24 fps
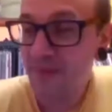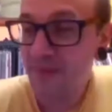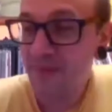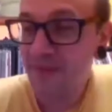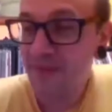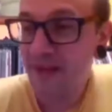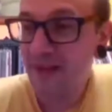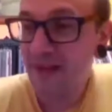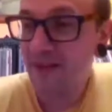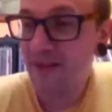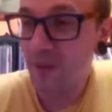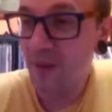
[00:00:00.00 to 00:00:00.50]

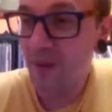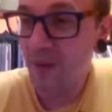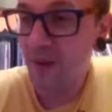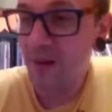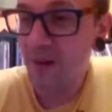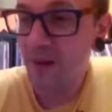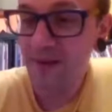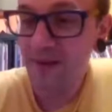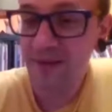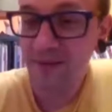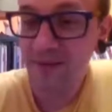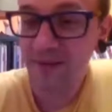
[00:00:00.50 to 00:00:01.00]
of
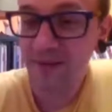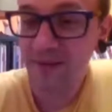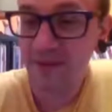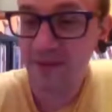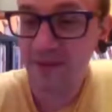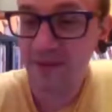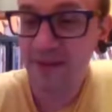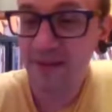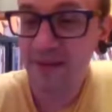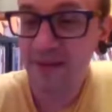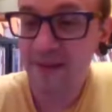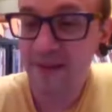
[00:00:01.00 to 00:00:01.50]
koalas
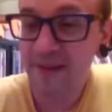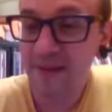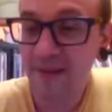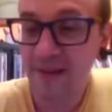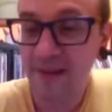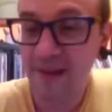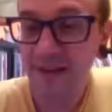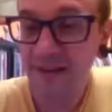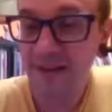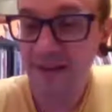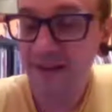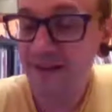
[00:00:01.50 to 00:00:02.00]

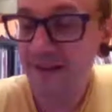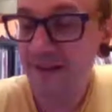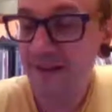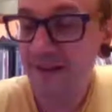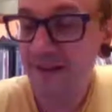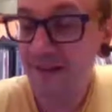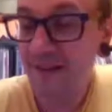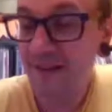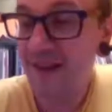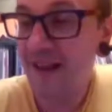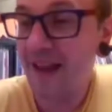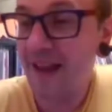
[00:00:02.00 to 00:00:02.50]
like
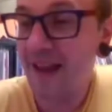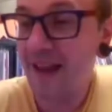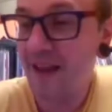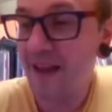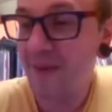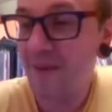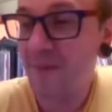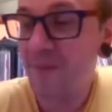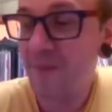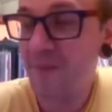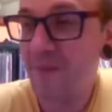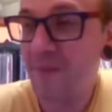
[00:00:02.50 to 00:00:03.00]
have